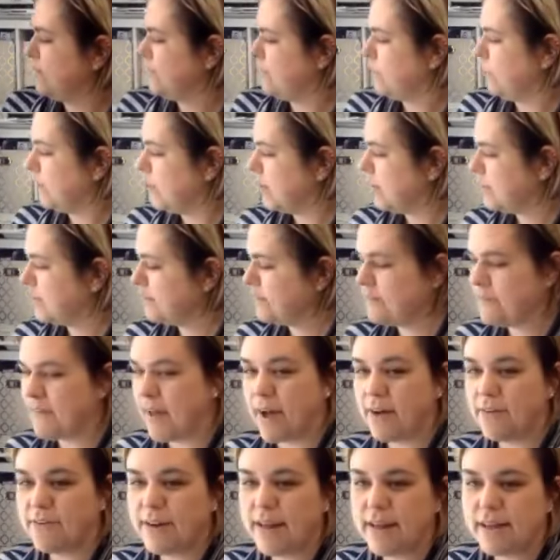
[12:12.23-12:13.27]
one of the
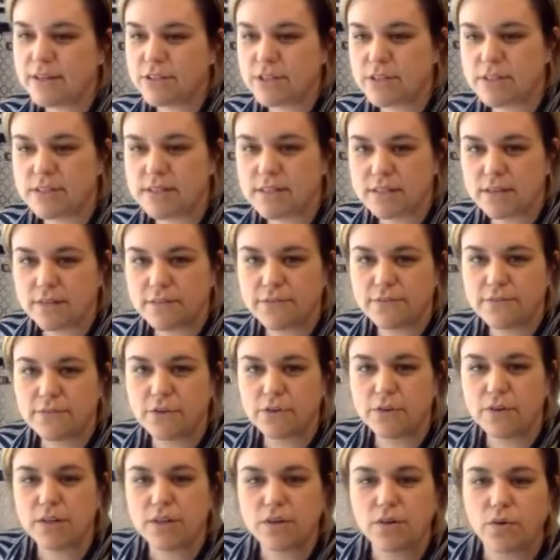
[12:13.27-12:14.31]
foundations of
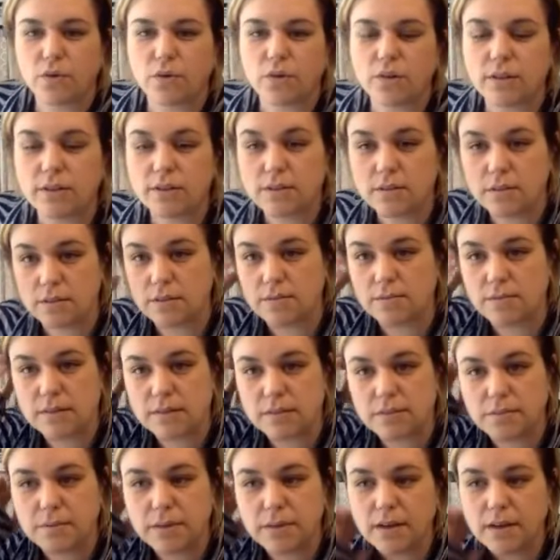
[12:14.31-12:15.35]
food in New Orleans seems
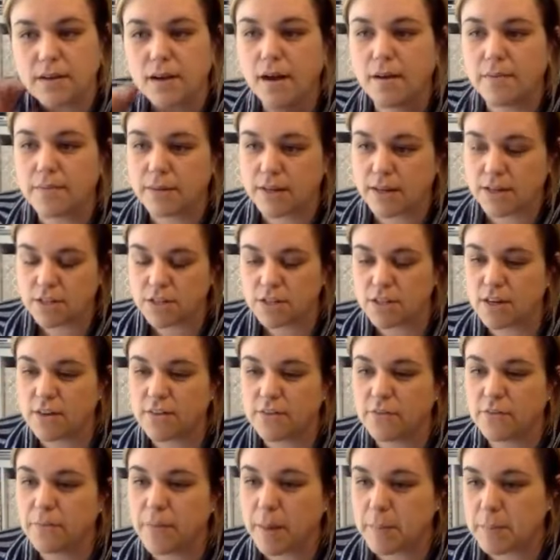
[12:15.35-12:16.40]
to be a combination
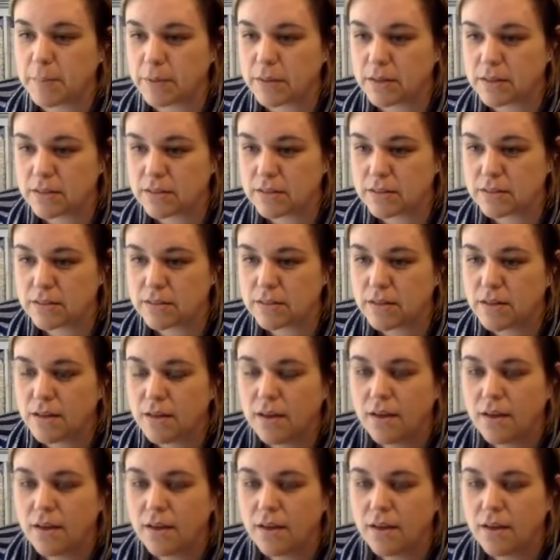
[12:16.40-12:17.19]
of peppers,